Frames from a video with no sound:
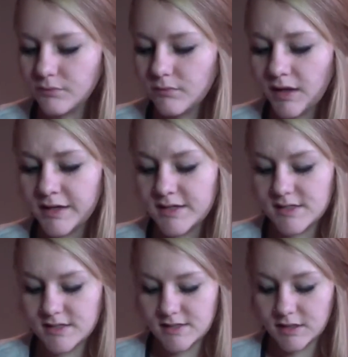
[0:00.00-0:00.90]
And
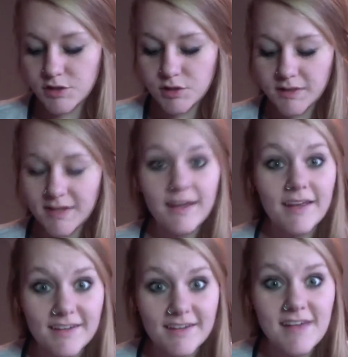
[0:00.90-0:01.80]
it tells you
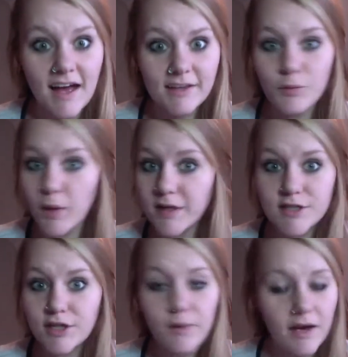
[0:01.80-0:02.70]
exactly what to
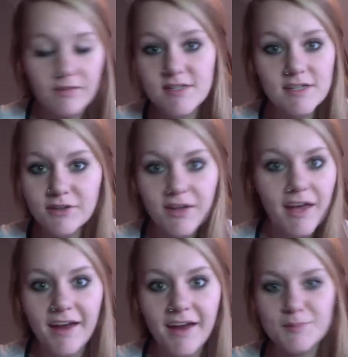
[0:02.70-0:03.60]
do every single
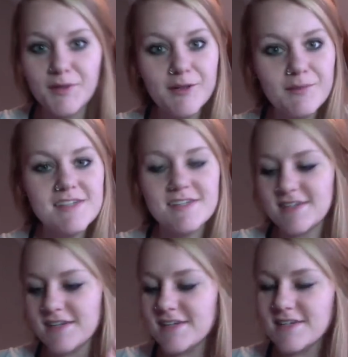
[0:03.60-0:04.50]
day to build a business,
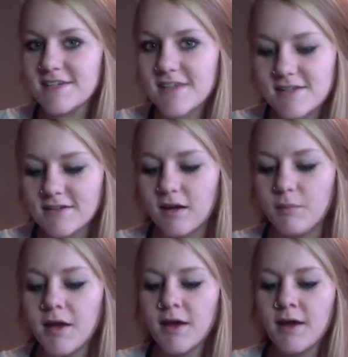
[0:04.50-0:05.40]
to hit Success Club.
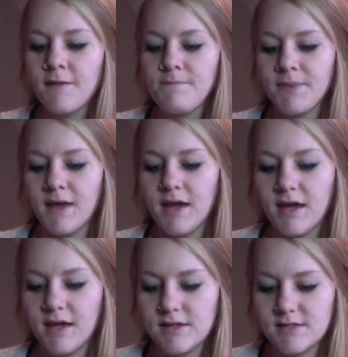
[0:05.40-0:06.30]

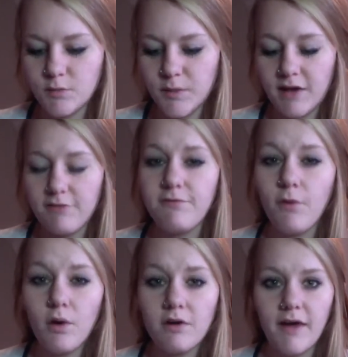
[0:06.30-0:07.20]
And we have
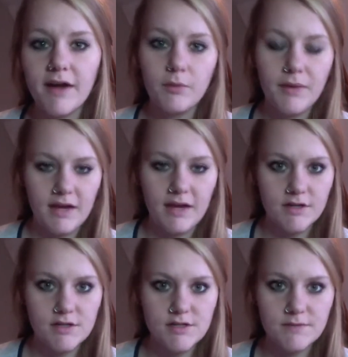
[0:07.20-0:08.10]
4 vital
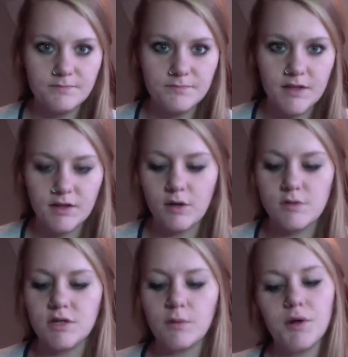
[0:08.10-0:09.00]
behaviors in the
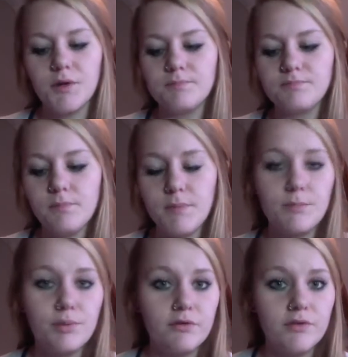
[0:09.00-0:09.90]
coaching world. Be
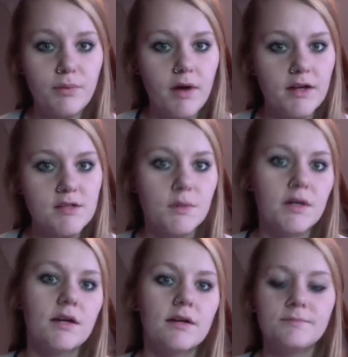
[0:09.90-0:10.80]
proof the products
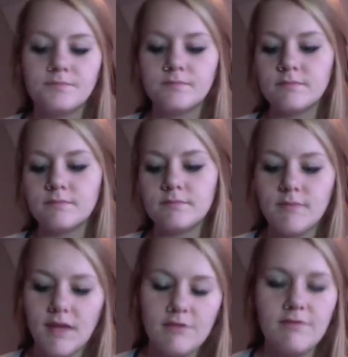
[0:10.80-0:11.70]
work,
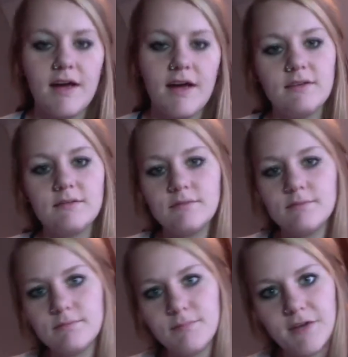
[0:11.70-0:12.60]
invite,
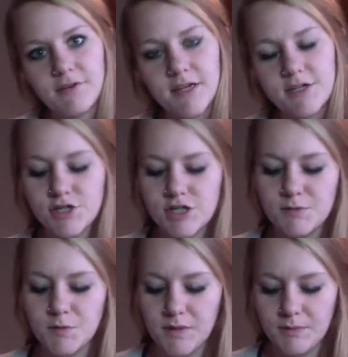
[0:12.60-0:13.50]
make relationships
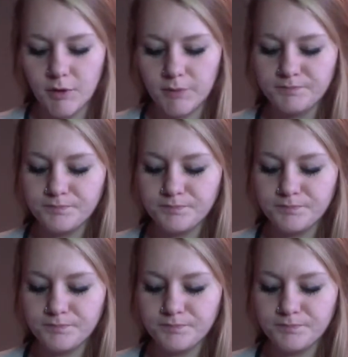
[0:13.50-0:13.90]
with people,